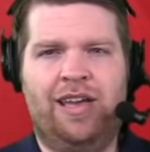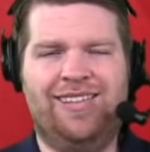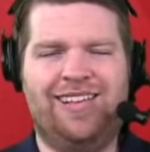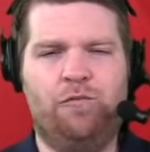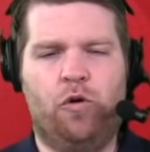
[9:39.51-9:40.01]

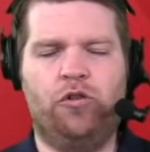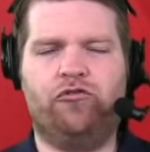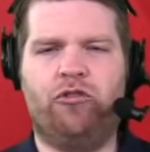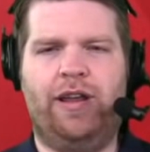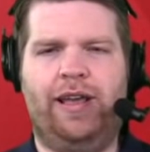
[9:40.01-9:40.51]
is he worth
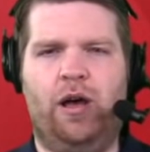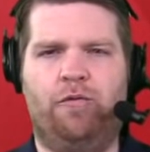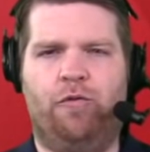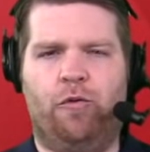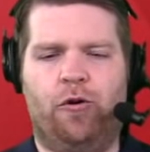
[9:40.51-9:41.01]
trading
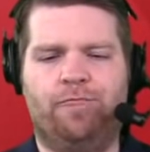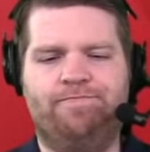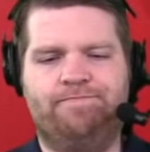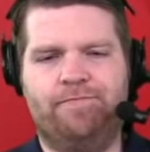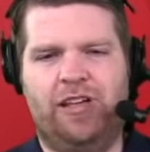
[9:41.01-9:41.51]
up for?
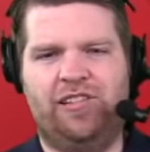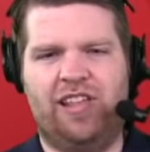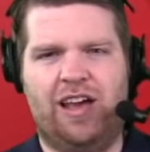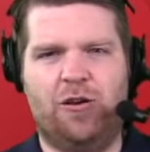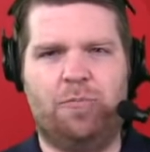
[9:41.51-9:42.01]
It's
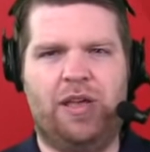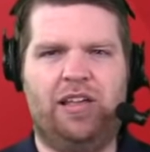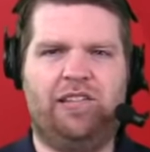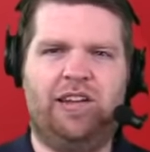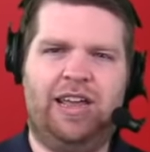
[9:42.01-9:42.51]
not your
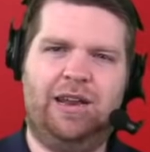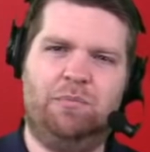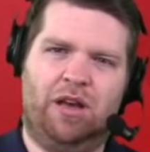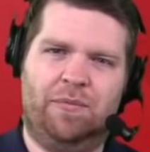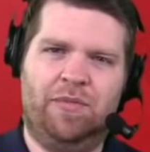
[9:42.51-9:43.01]
biggest need,
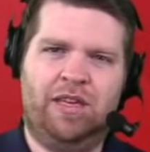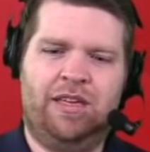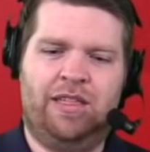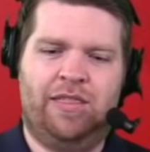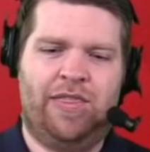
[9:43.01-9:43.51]
but
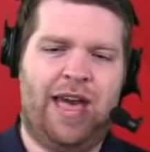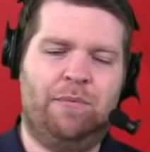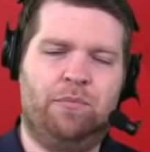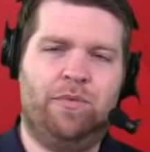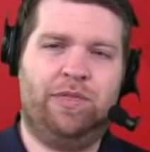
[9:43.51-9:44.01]

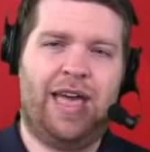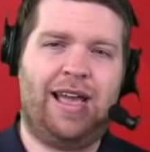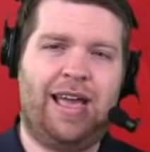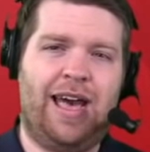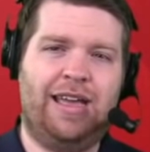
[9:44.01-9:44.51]

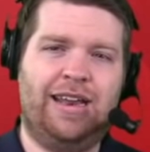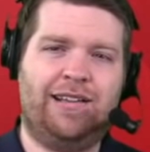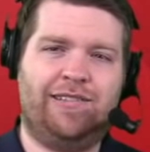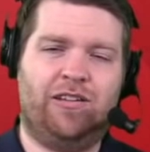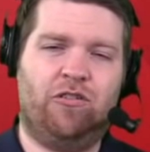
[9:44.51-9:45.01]
that guy
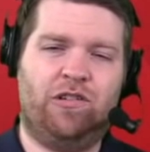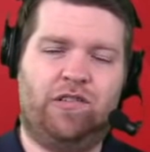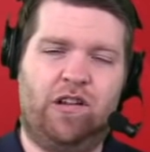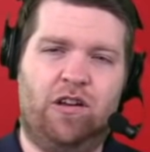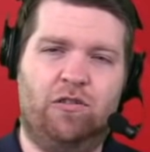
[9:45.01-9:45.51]
next to Chris
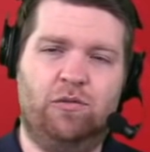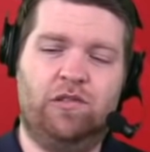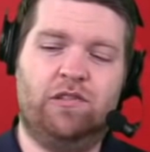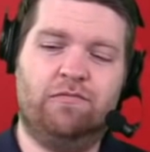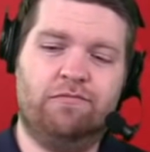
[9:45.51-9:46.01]
Jones,